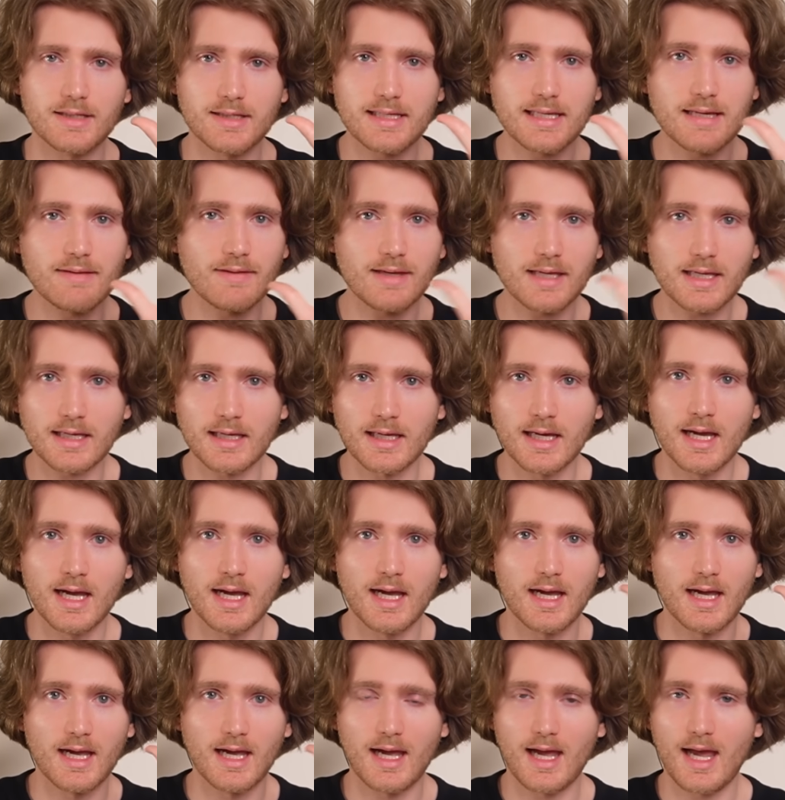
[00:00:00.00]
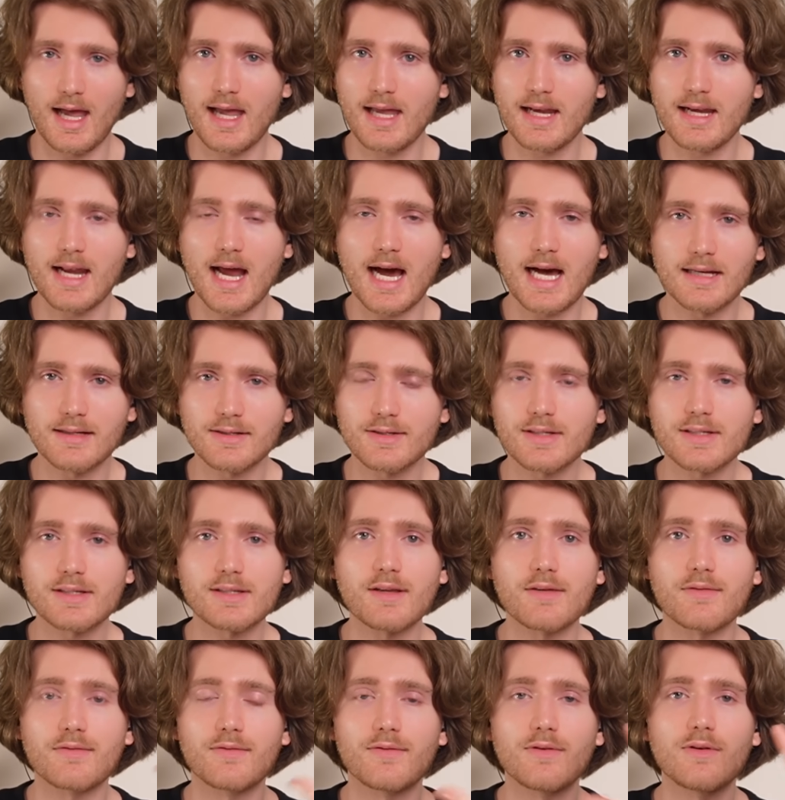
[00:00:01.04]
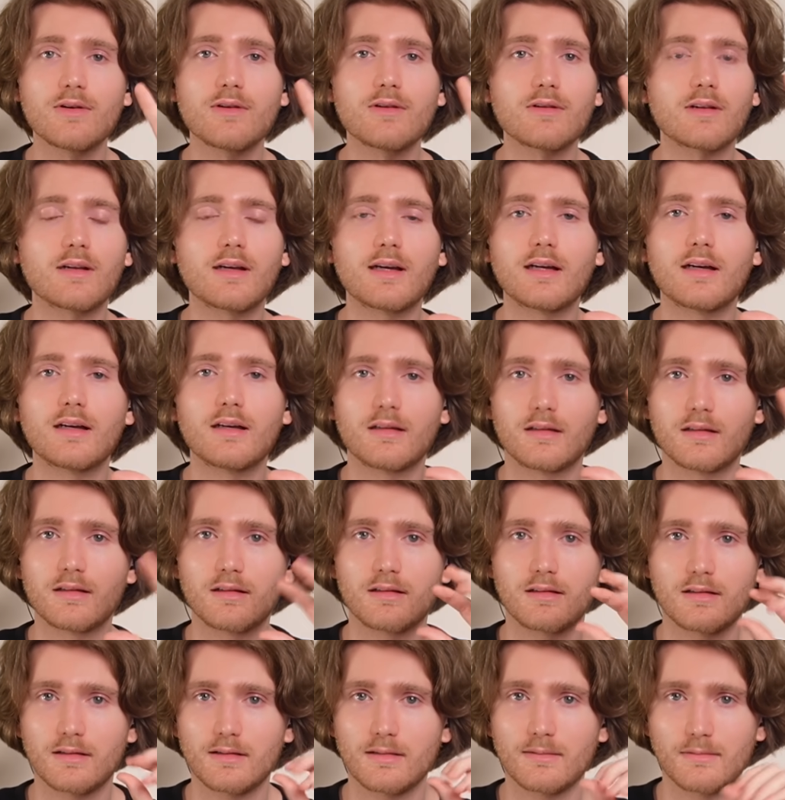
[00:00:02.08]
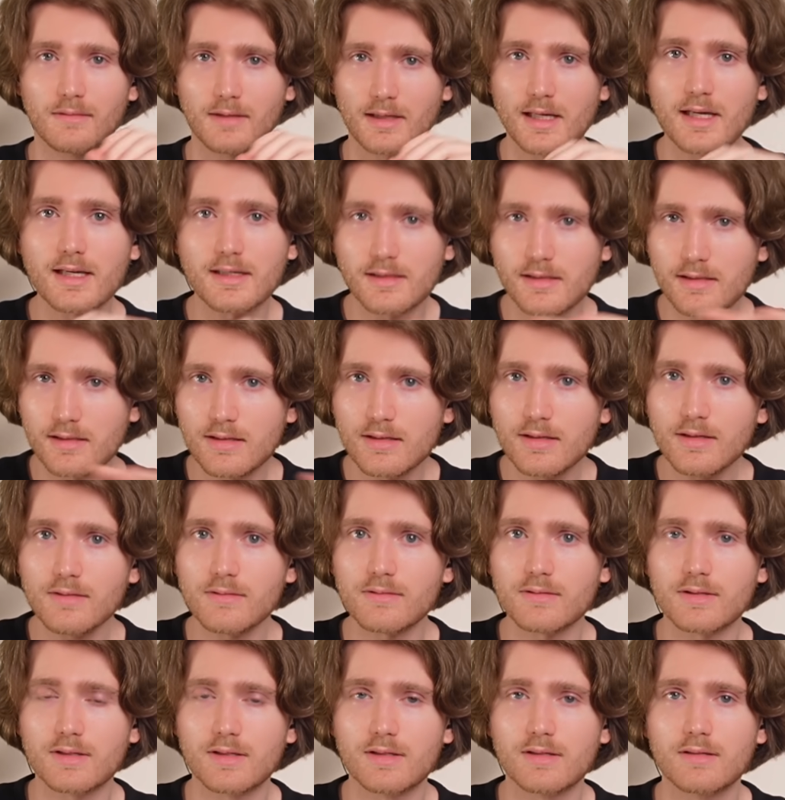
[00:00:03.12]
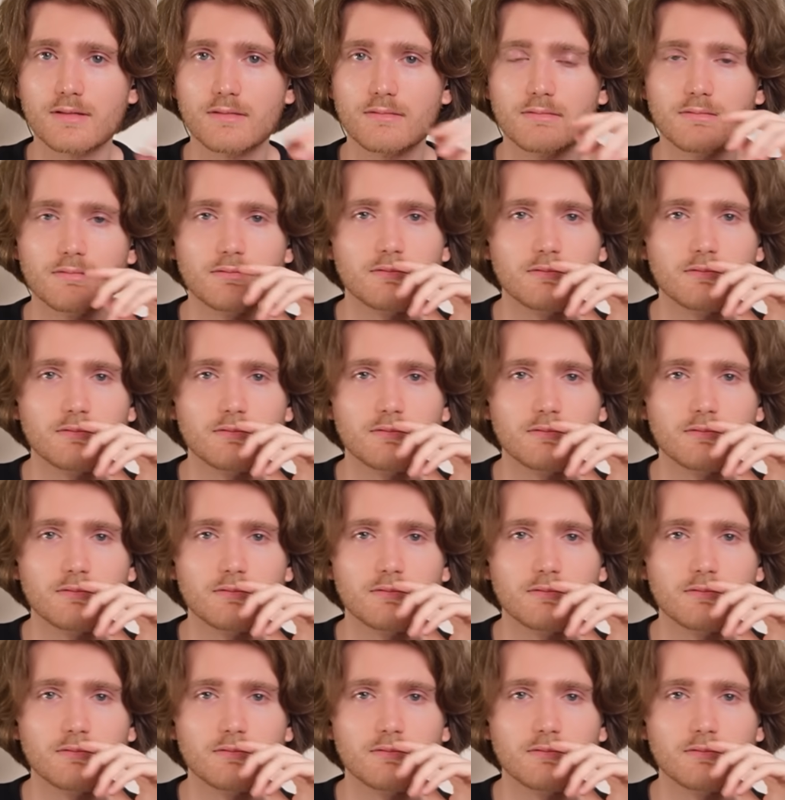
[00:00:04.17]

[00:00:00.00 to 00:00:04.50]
giving not just a full excuse